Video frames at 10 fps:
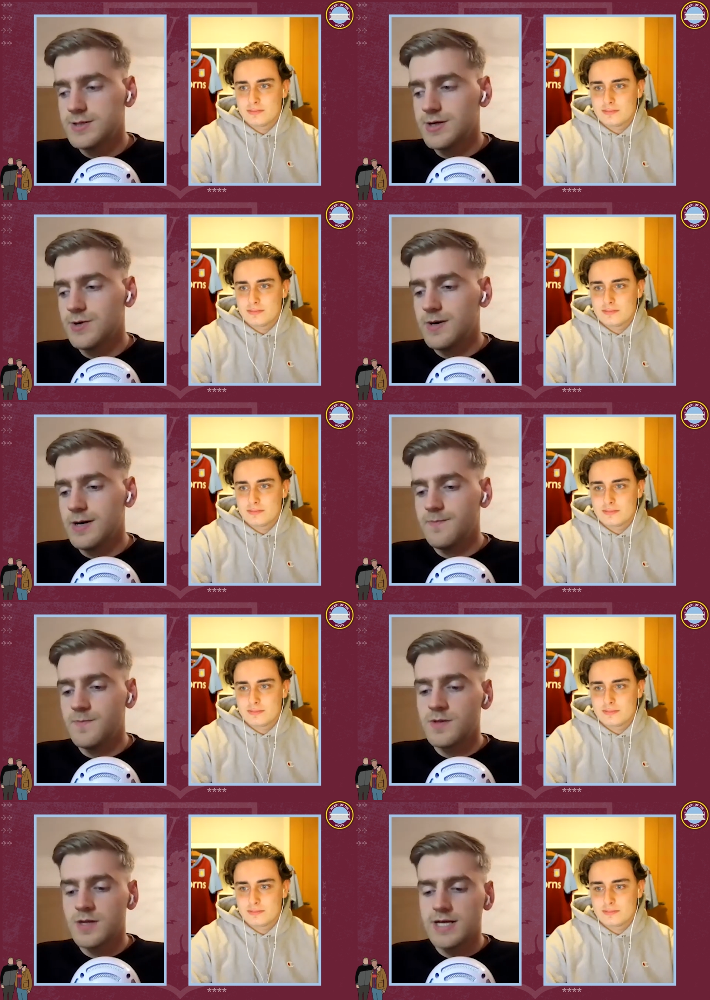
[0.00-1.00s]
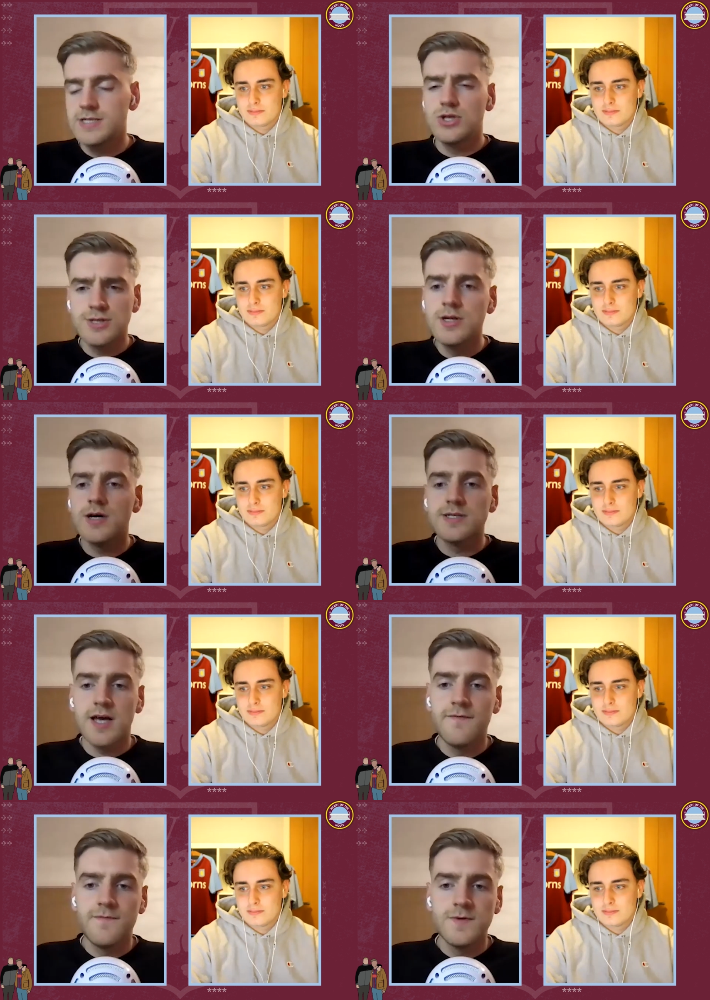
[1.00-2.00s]
Speaker 1: so um, it's just nice
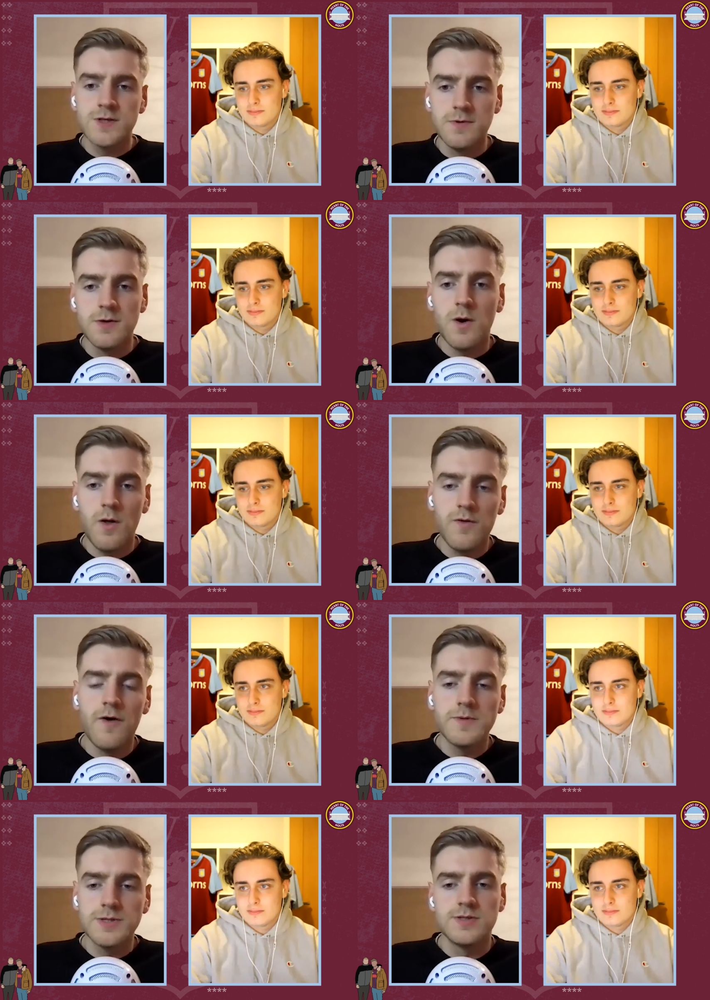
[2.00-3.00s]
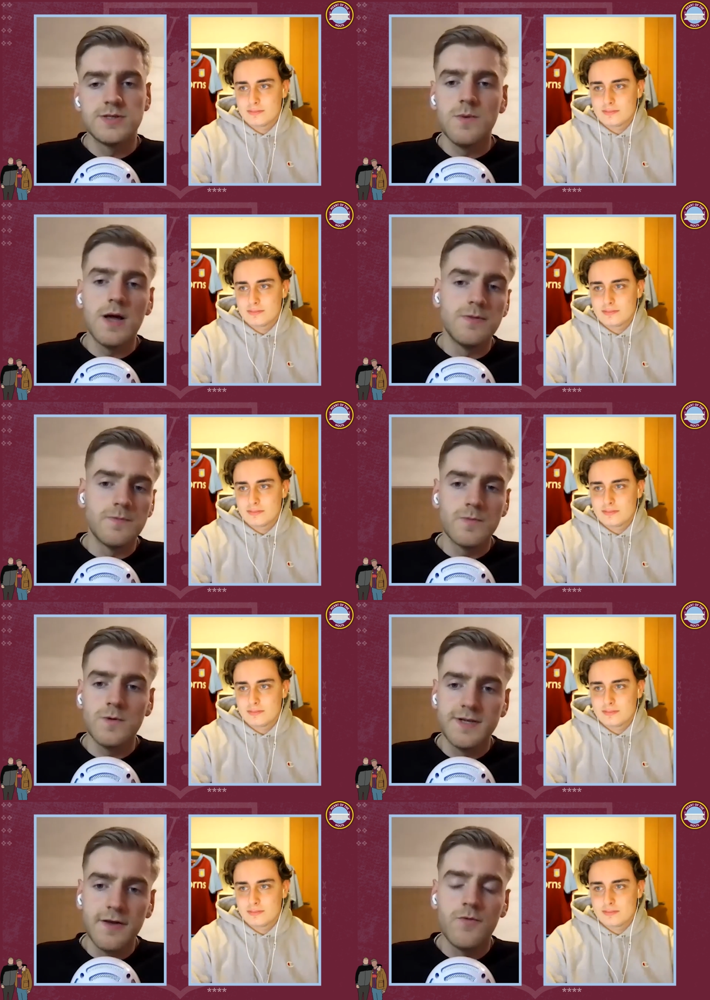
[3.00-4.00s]
to have so many wealth of options and
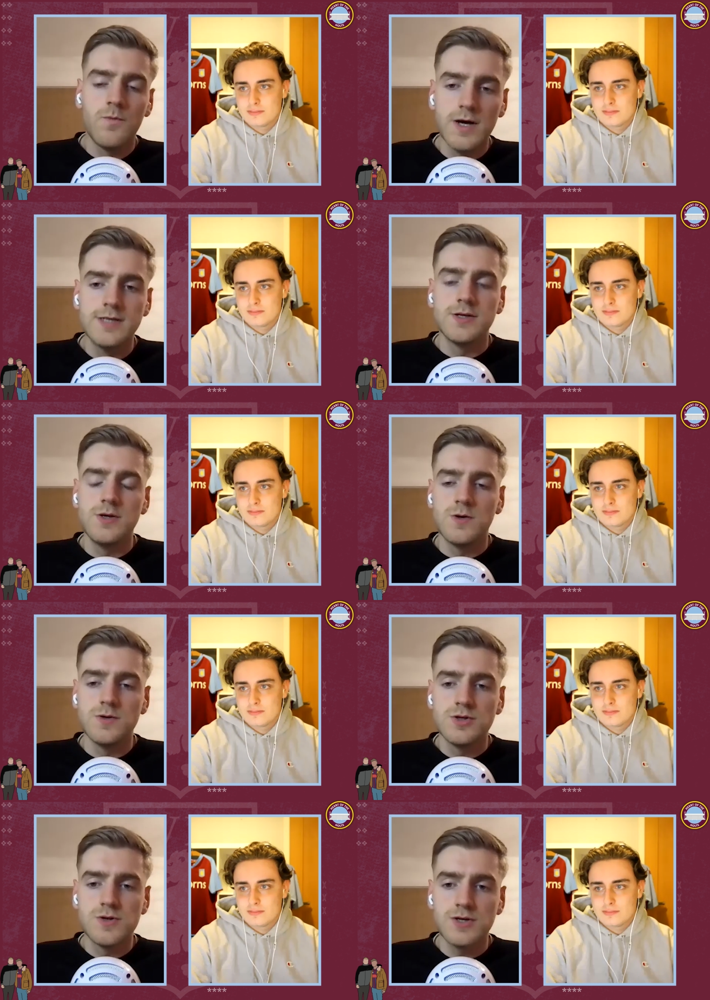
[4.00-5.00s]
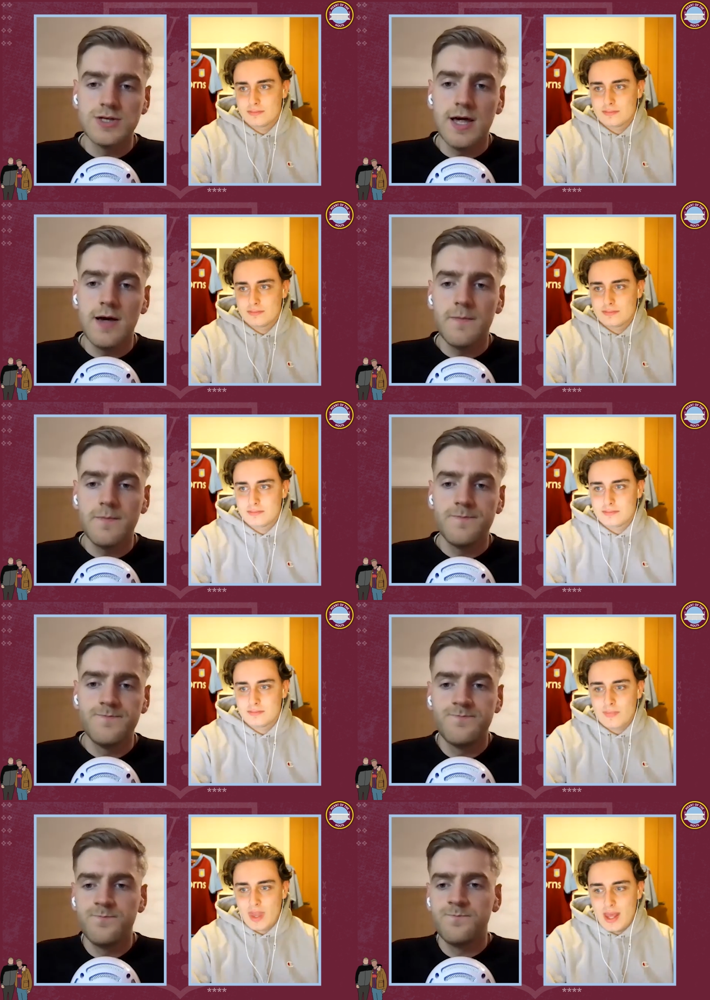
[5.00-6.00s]
different ways that you can structure that
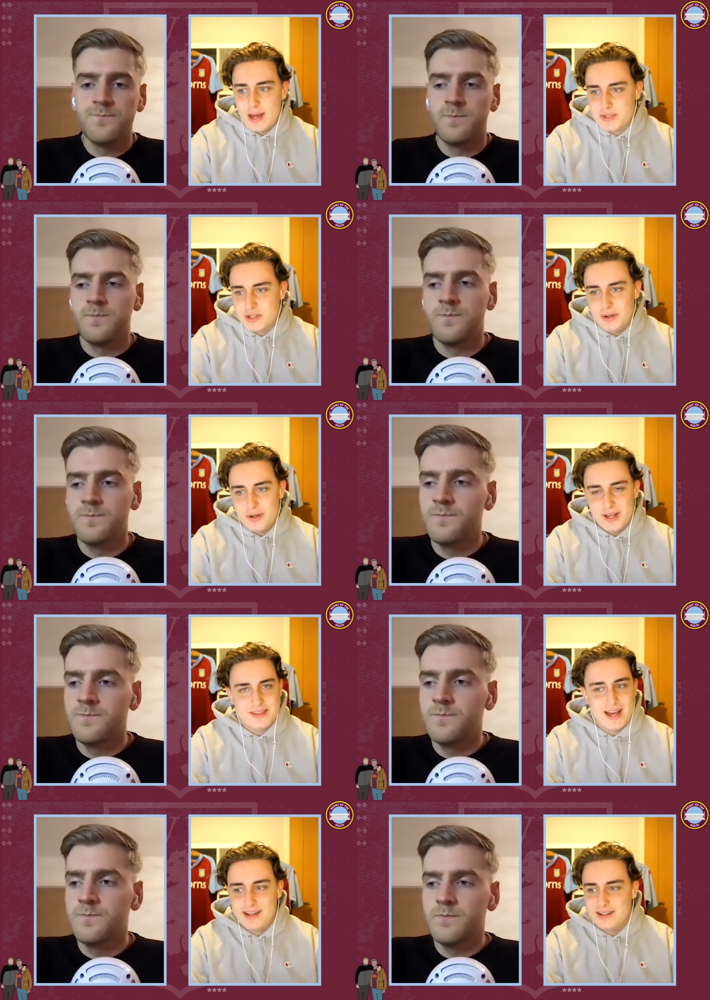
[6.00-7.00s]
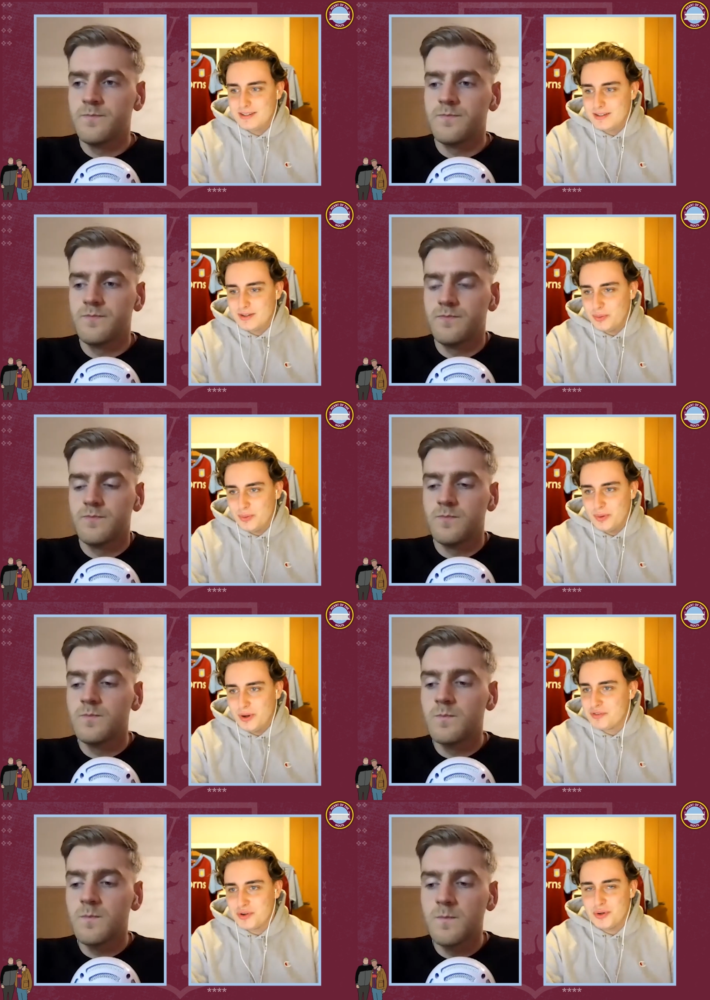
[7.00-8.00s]
Speaker 2: absolutely and dan
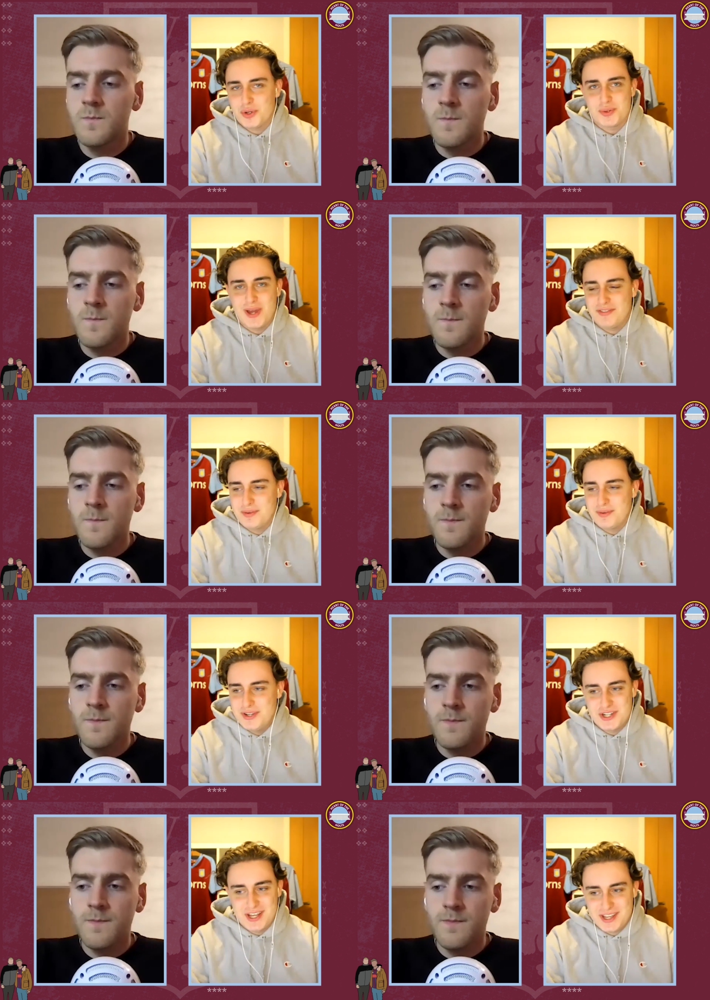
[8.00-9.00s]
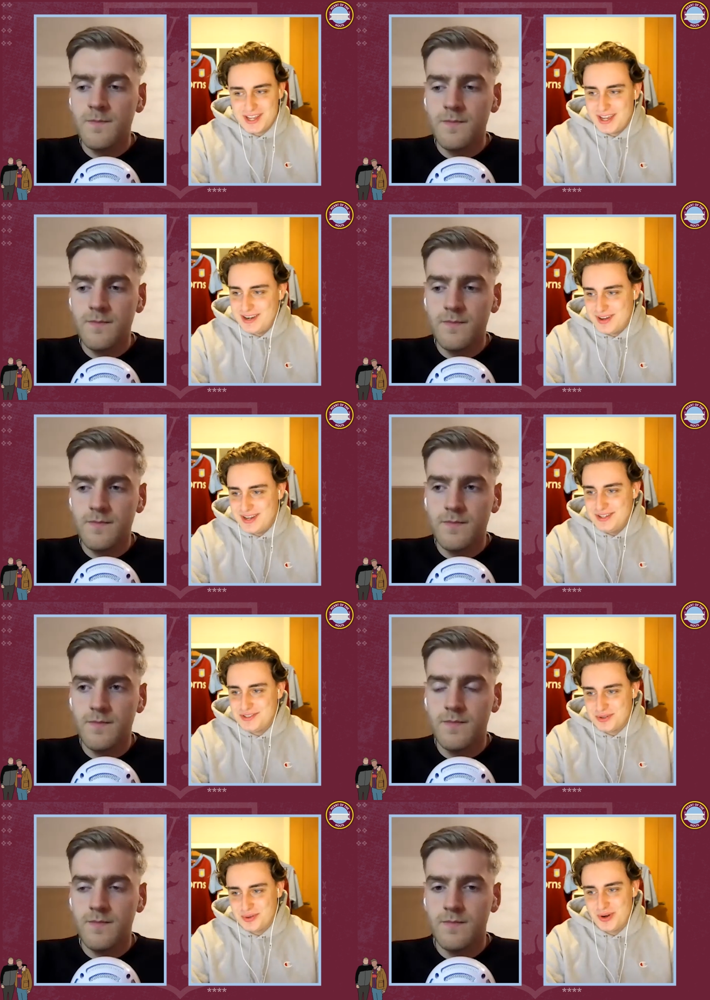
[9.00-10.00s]
of course we have to mention it keinan van
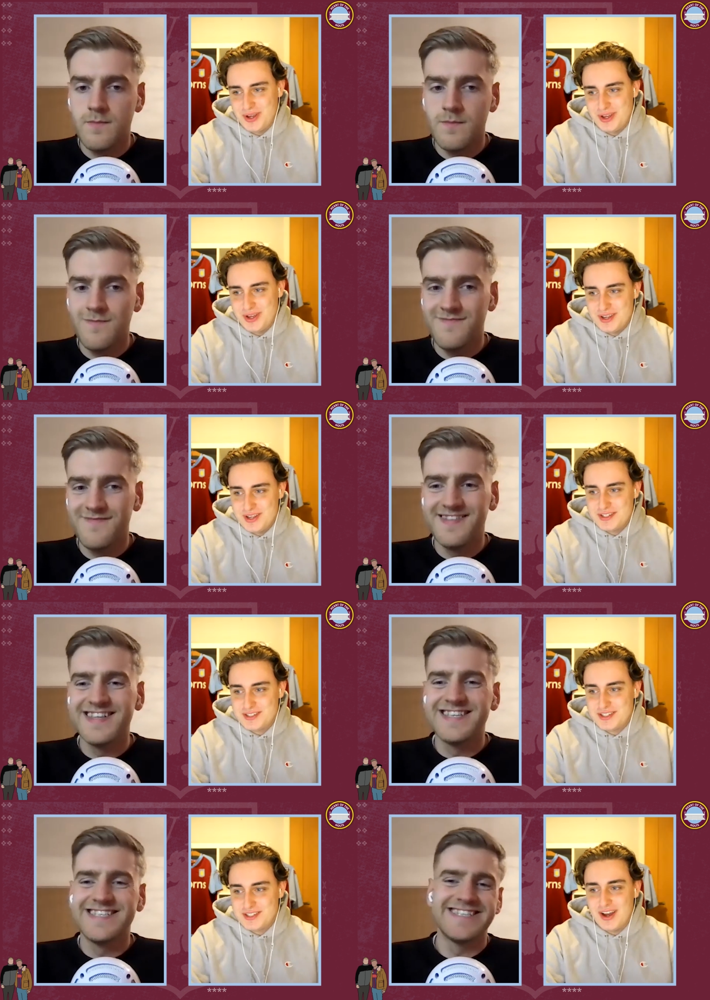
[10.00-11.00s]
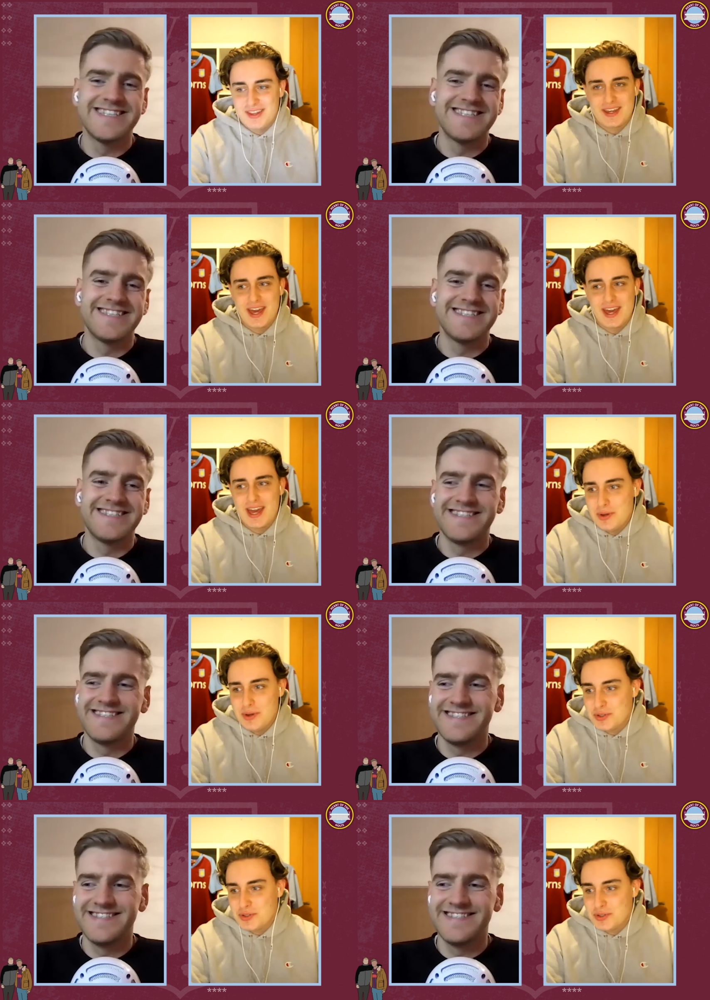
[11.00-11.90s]
nistelrooy starting the game, who scored